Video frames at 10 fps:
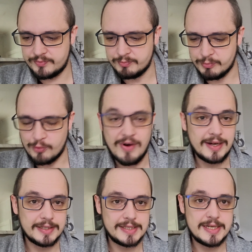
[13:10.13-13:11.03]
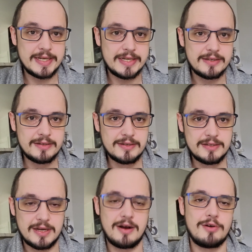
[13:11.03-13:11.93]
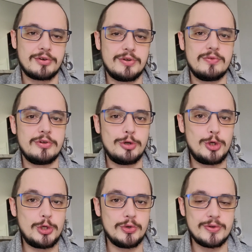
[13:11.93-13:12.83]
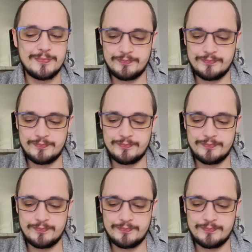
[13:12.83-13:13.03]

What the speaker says: morality to argue that you should.